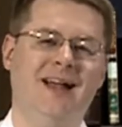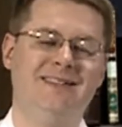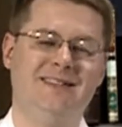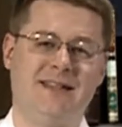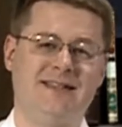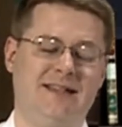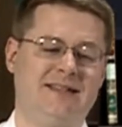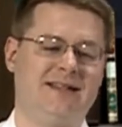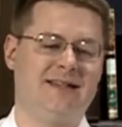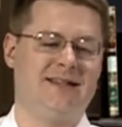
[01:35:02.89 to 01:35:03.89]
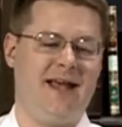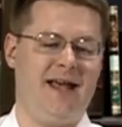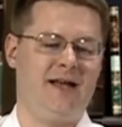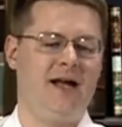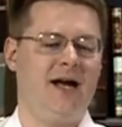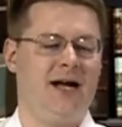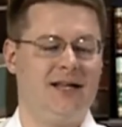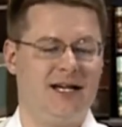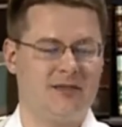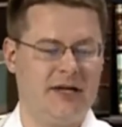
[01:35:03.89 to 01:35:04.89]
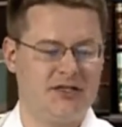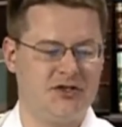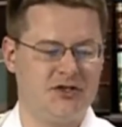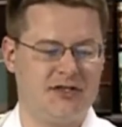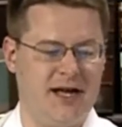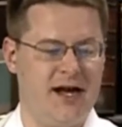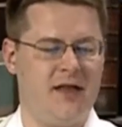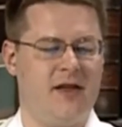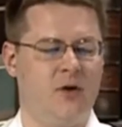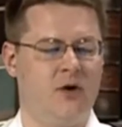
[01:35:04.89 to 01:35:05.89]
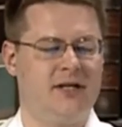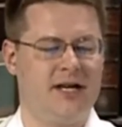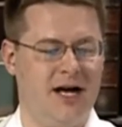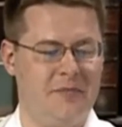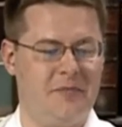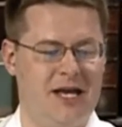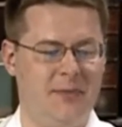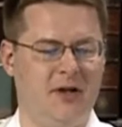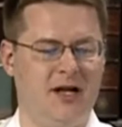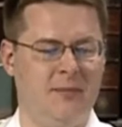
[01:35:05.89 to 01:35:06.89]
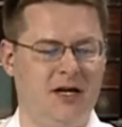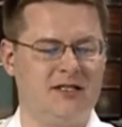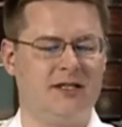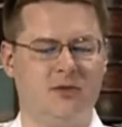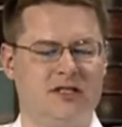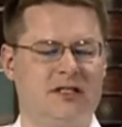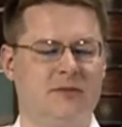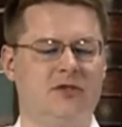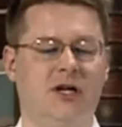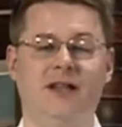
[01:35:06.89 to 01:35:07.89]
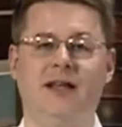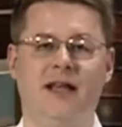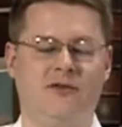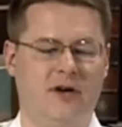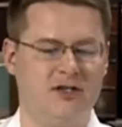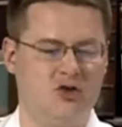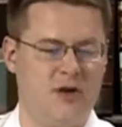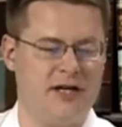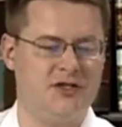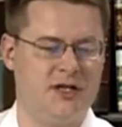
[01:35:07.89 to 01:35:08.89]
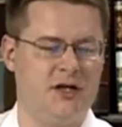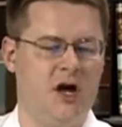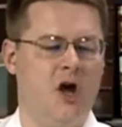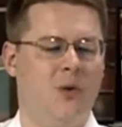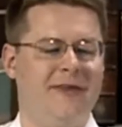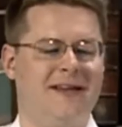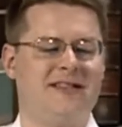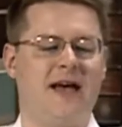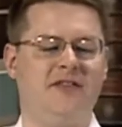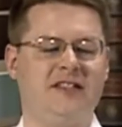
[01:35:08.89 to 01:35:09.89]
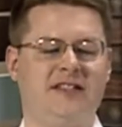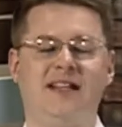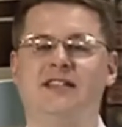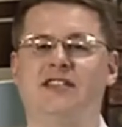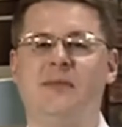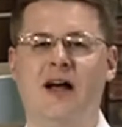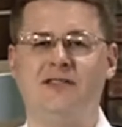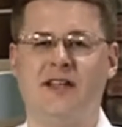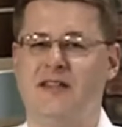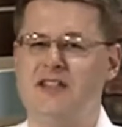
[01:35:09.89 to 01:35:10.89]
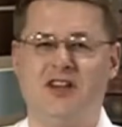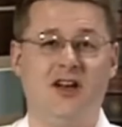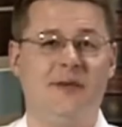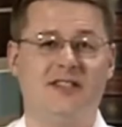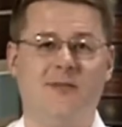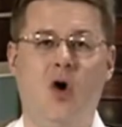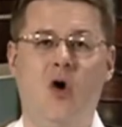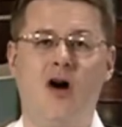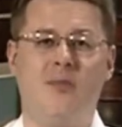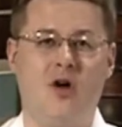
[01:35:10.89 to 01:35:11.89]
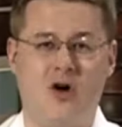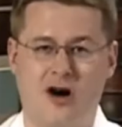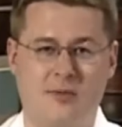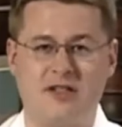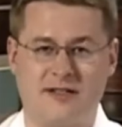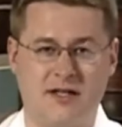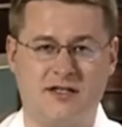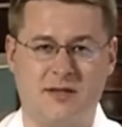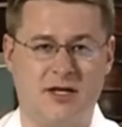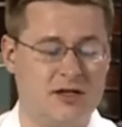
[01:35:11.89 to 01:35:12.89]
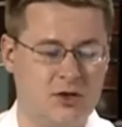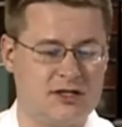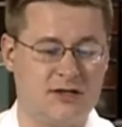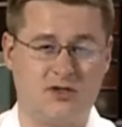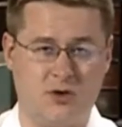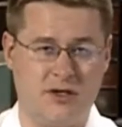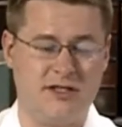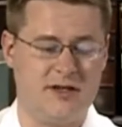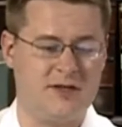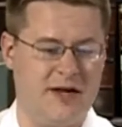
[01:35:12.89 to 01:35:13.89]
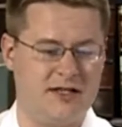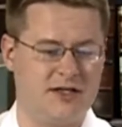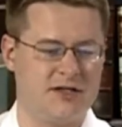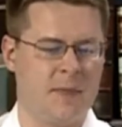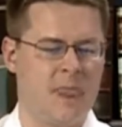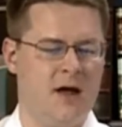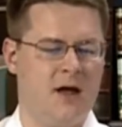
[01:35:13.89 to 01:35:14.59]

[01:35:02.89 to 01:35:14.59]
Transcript: And 6668, Allah's messenger said there would come people amongst the Muslims on the day of resurrection with as heavy sins as a mountain. These are going to be some horrible, horrible sinners among the Muslims, according to this passage.